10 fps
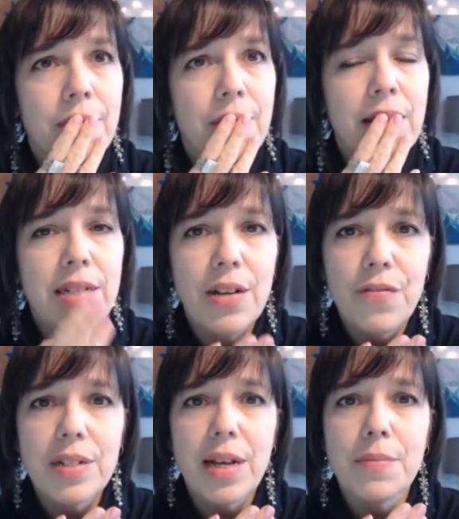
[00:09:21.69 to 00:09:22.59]
at
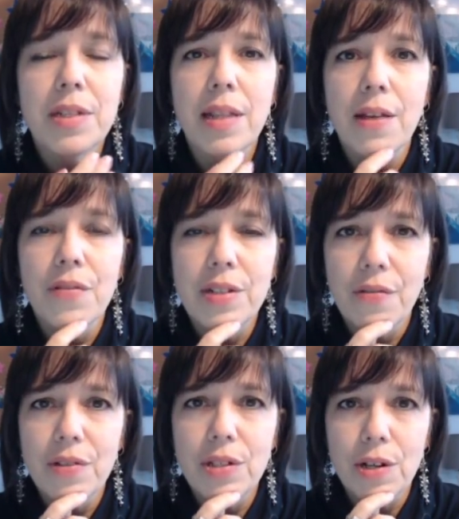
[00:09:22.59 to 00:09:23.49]
different times in life, in
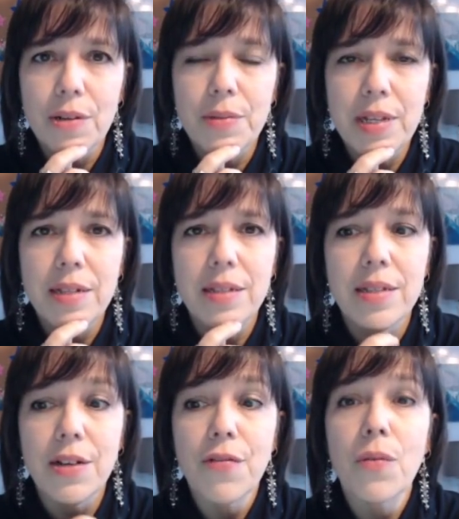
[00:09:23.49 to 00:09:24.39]
different circumstances,
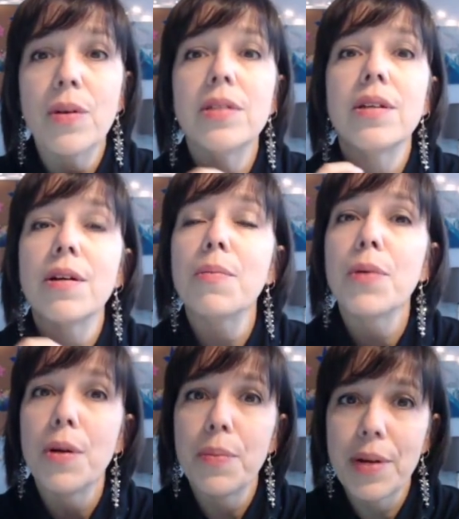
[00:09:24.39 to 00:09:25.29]
different ones are
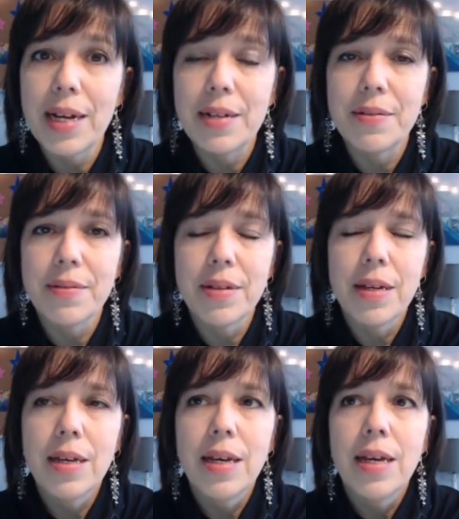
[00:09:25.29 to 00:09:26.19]
appropriate.
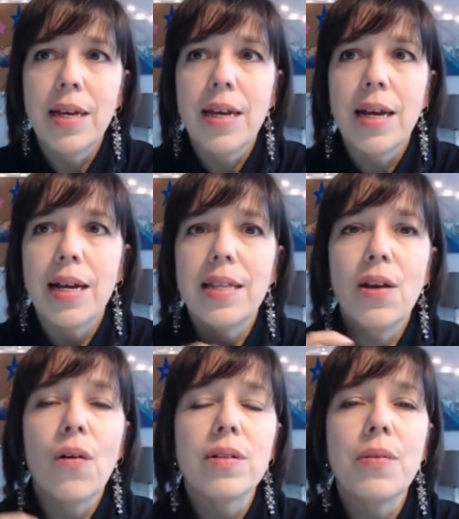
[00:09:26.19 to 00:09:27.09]
And the
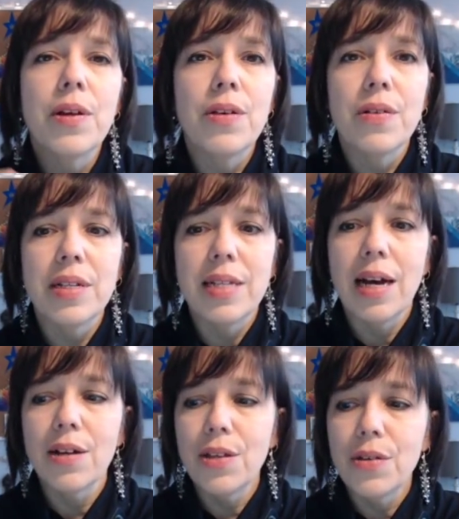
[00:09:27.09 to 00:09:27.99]
only one who can
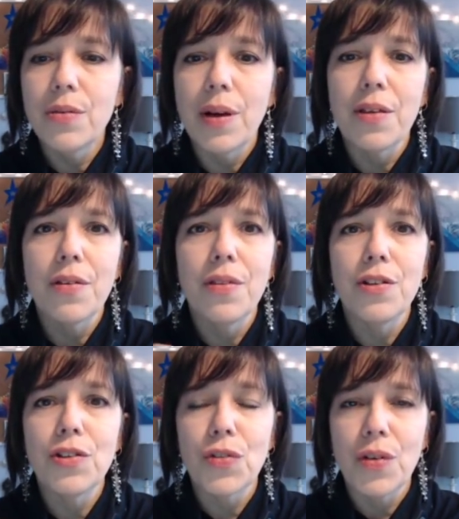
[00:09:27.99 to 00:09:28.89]
tell you whether
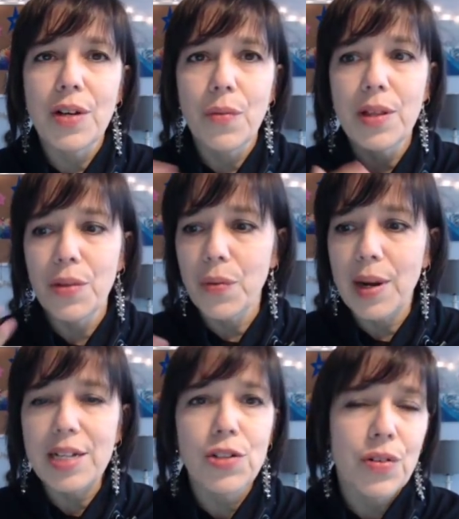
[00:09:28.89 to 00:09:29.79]
what the
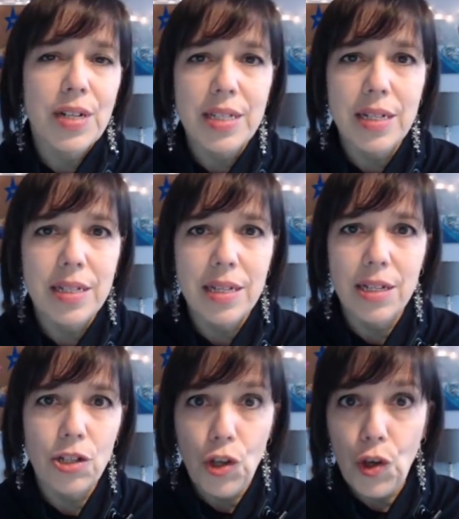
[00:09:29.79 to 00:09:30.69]
right choice is
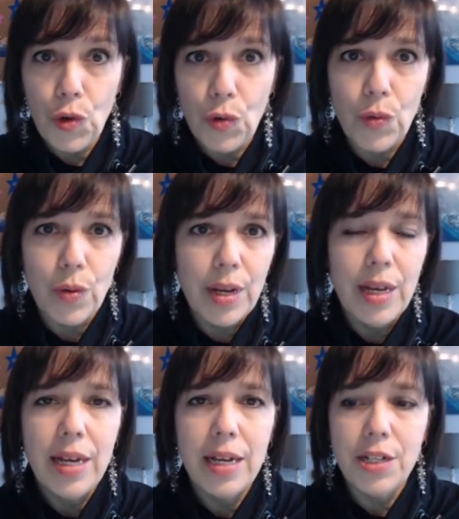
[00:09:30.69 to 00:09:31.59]
you,
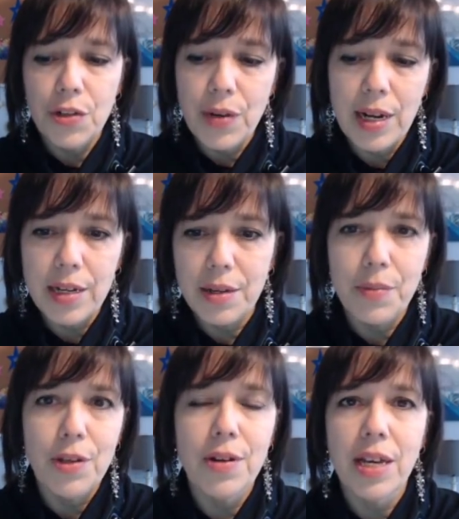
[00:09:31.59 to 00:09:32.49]
in direct
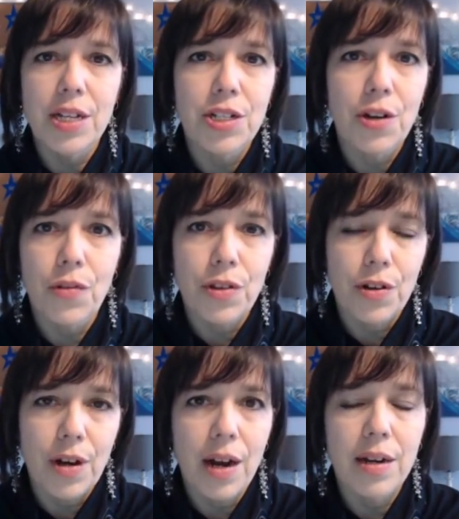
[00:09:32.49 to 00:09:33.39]
communication with
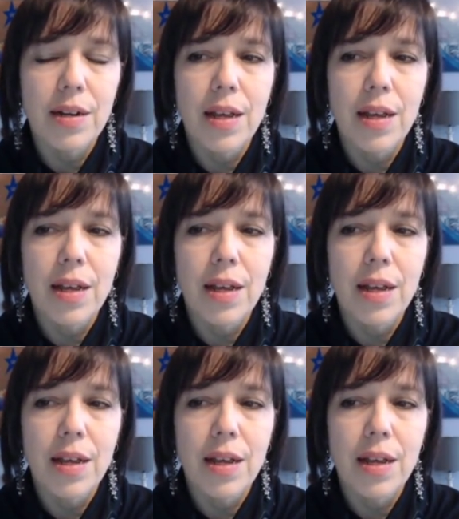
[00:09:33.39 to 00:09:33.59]
your heart.